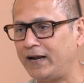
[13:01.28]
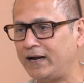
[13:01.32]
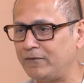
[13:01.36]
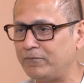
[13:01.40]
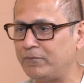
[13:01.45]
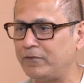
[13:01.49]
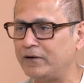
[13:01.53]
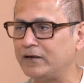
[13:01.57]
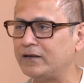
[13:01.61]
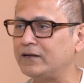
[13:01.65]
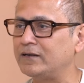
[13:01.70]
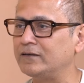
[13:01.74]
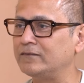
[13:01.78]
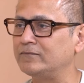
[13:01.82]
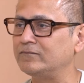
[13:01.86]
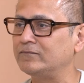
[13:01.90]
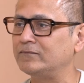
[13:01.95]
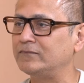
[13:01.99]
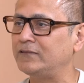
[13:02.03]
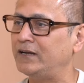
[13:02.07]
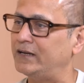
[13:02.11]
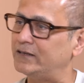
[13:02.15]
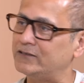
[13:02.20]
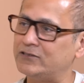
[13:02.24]
that, but
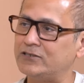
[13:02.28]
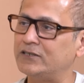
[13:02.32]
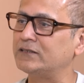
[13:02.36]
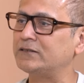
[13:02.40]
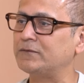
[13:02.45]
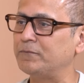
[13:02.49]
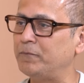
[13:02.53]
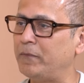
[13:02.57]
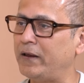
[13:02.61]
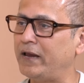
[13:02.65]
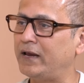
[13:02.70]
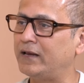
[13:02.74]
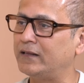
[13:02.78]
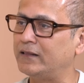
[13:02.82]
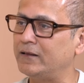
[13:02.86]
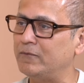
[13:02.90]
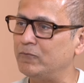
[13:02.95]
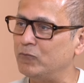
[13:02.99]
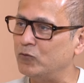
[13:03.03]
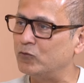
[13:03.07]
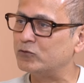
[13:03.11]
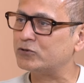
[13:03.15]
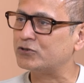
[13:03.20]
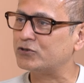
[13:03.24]
let's just make the
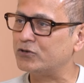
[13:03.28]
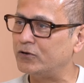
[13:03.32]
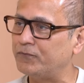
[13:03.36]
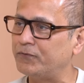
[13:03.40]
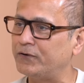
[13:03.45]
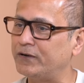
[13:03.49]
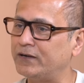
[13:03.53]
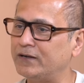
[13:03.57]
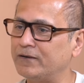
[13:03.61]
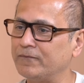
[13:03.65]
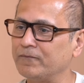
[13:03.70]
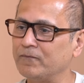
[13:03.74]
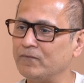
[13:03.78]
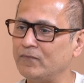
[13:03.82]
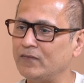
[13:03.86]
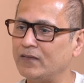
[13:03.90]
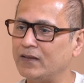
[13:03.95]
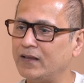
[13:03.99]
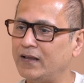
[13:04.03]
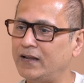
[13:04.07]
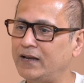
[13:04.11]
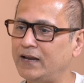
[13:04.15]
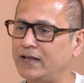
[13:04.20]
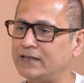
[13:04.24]
most of it
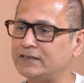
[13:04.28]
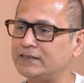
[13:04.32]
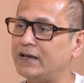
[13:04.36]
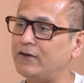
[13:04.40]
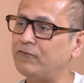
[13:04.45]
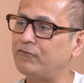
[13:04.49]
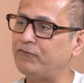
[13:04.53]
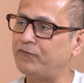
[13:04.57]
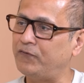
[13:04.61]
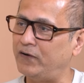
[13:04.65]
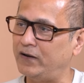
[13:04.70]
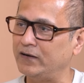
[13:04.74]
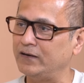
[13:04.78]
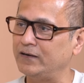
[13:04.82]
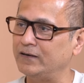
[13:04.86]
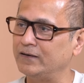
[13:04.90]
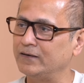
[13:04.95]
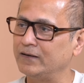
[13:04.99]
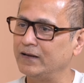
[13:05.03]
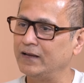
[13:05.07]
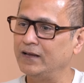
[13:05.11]
and let's have fun.